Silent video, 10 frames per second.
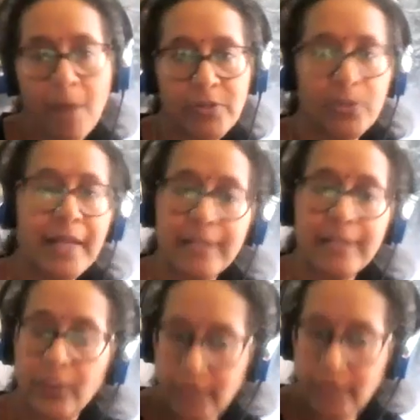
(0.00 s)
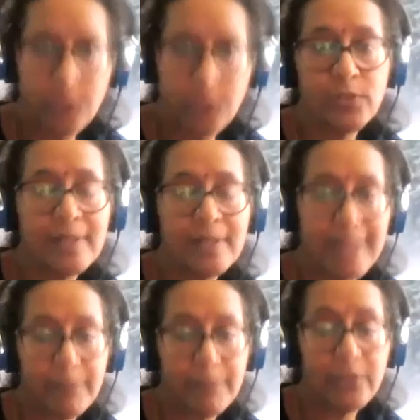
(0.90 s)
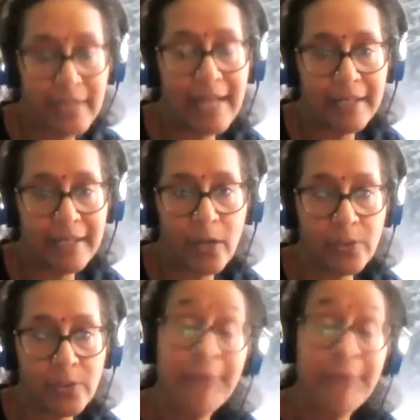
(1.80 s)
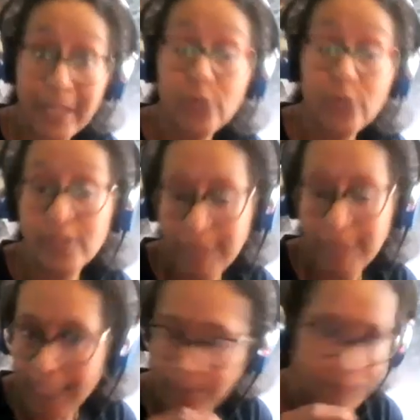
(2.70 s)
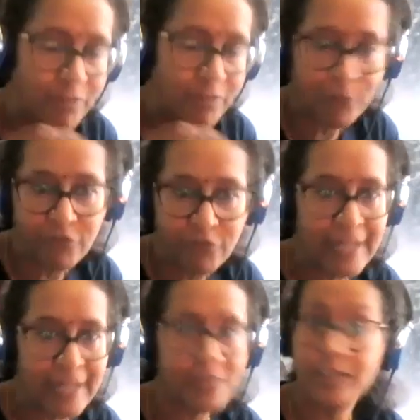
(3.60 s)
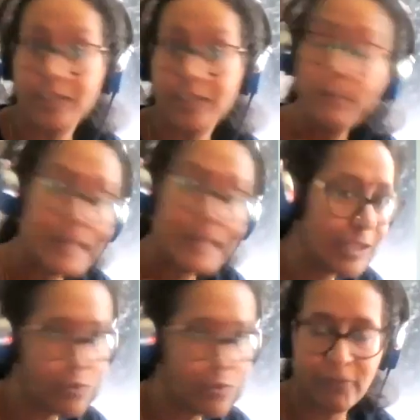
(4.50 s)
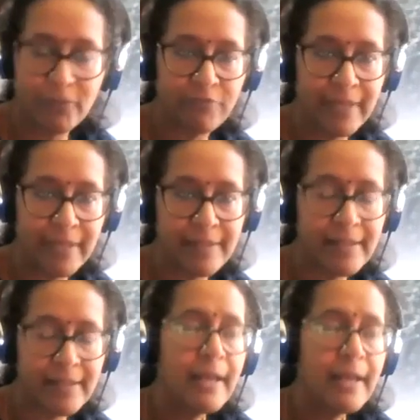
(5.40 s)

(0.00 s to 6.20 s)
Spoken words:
so that the individual is able to carry out and make those meaningful movements or complete those movements